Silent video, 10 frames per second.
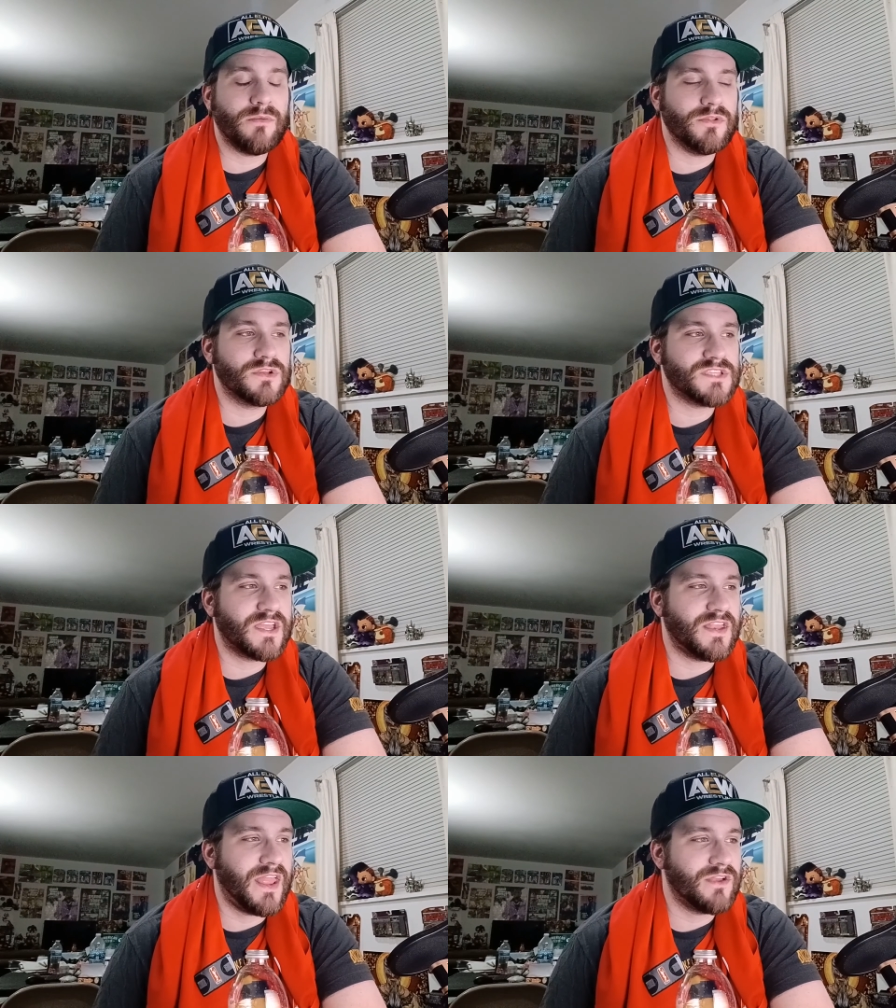It looks
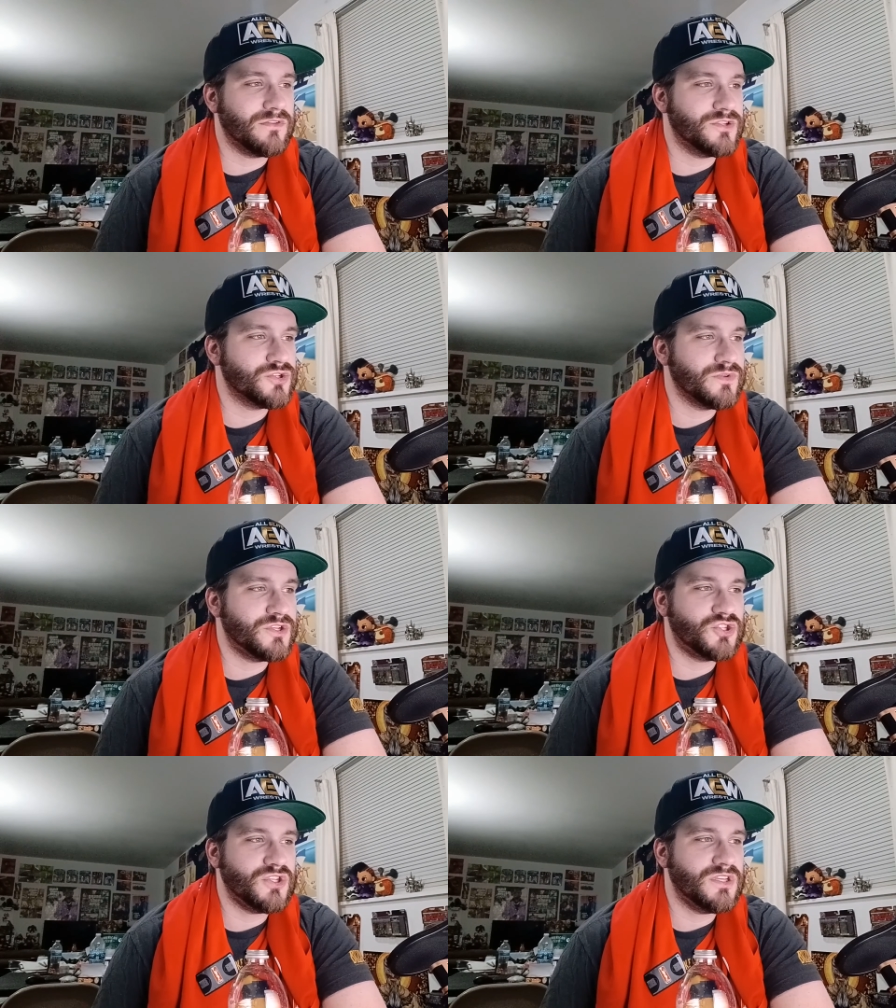like an ankle injury.
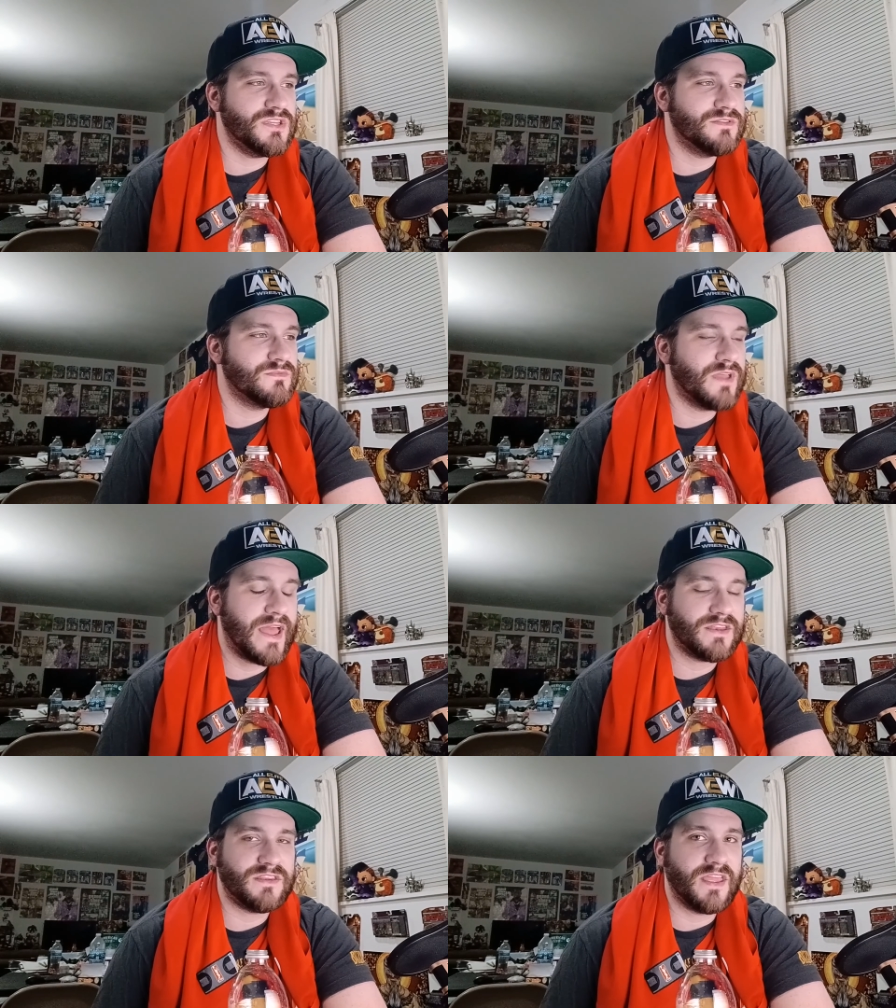She
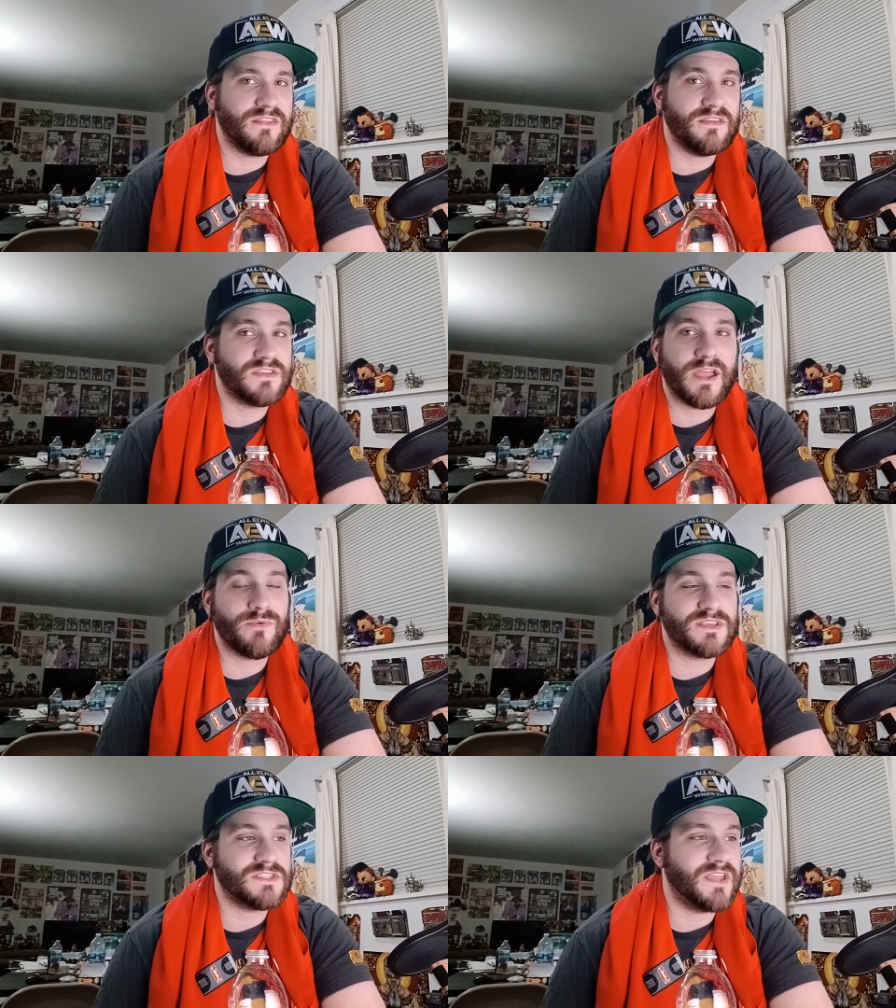had to take the entire
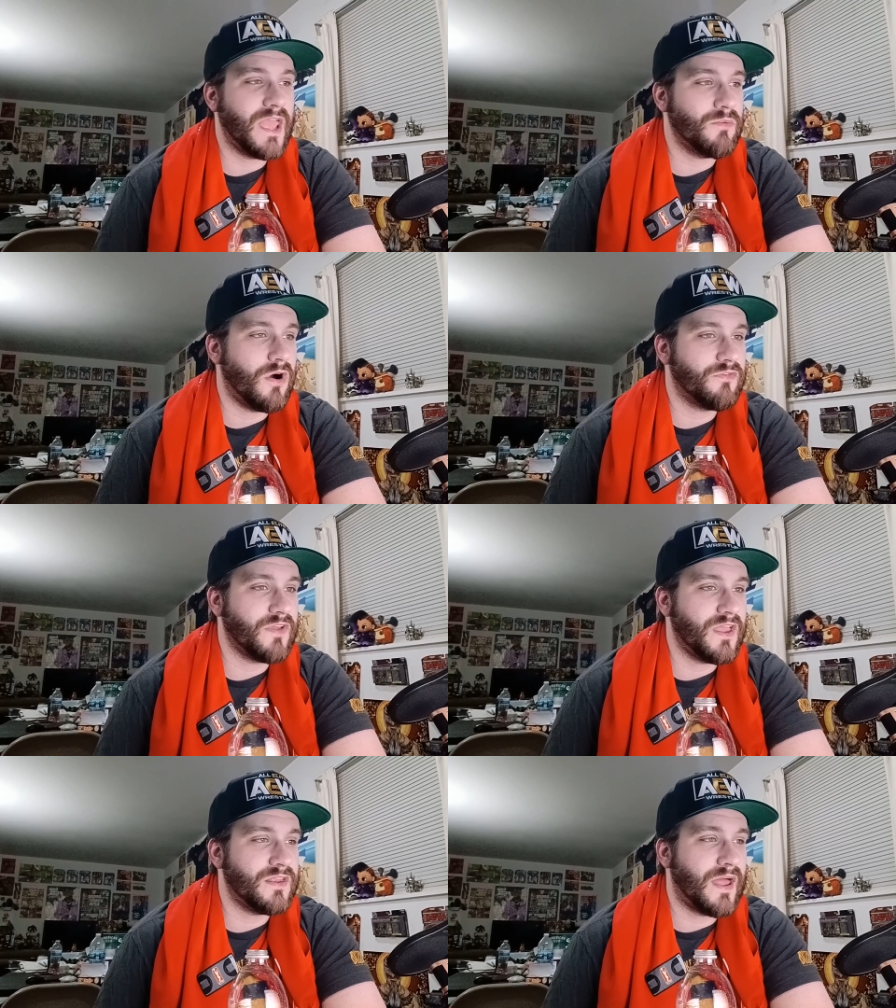rest of the game off,
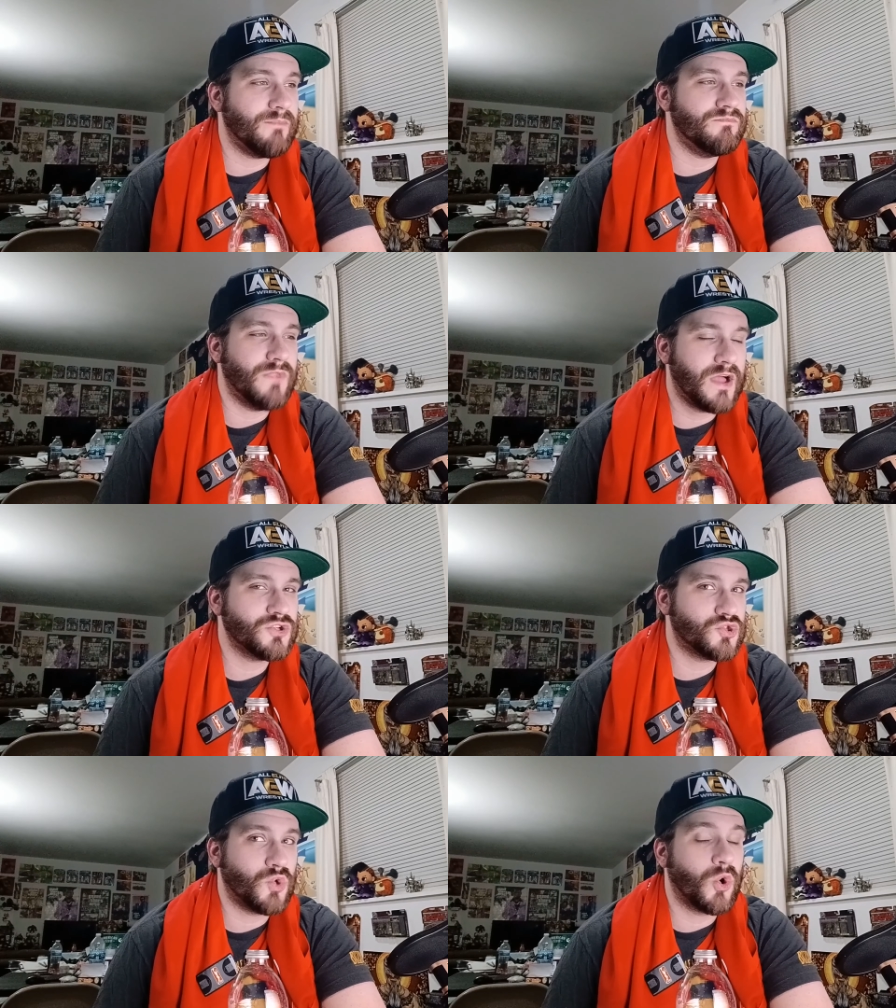and I'm not
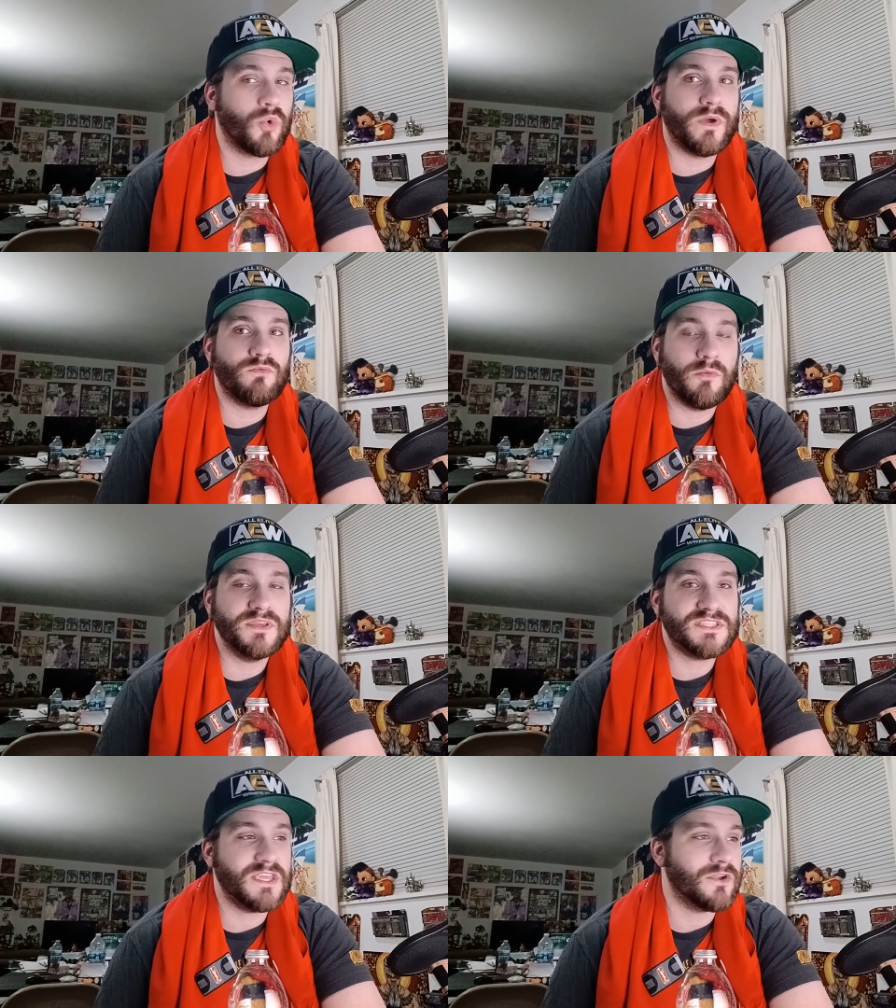sure when we'll be
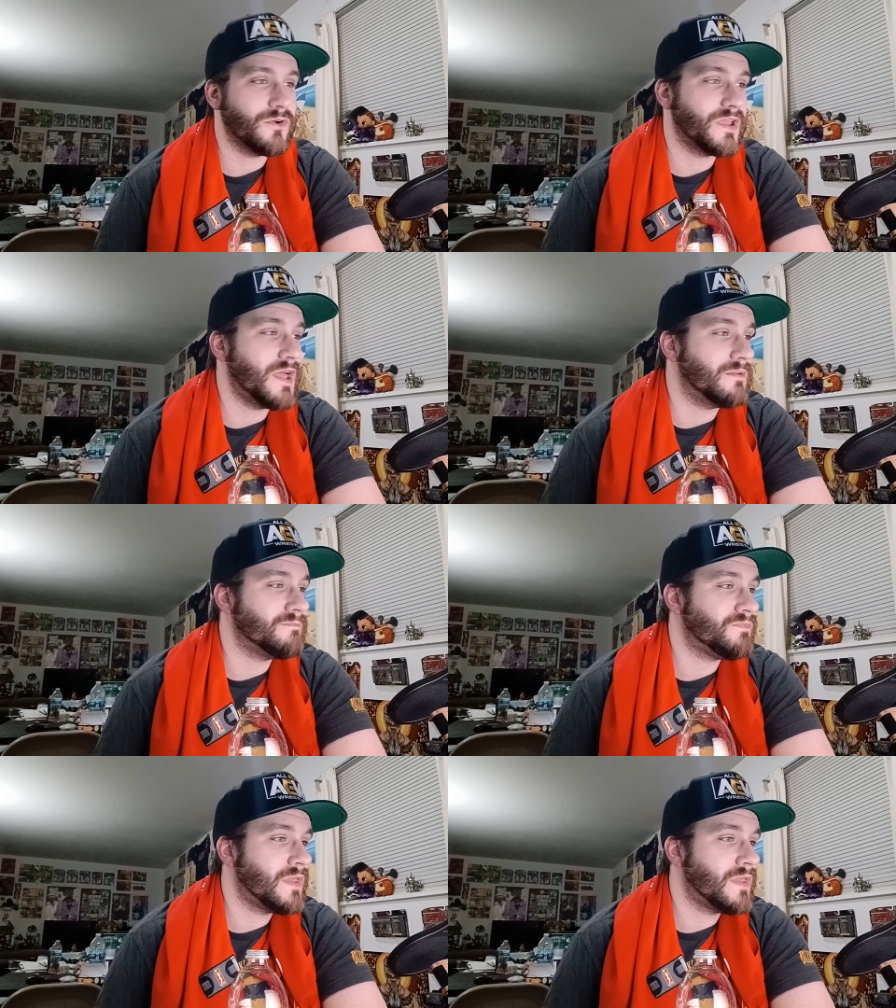seeing her again.